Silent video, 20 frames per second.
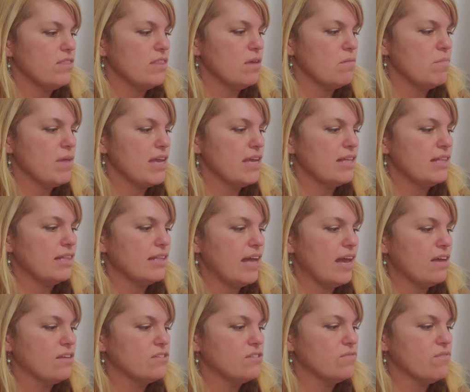They make
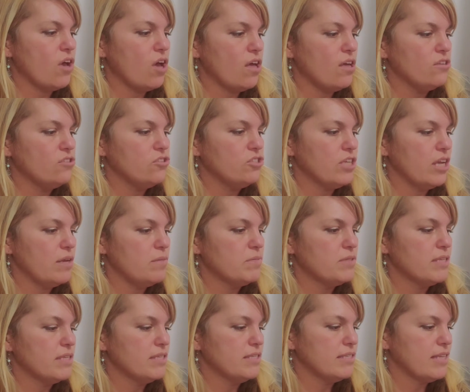clouds of all
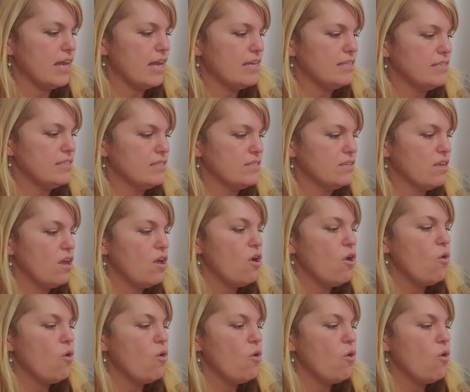shapes and sizes.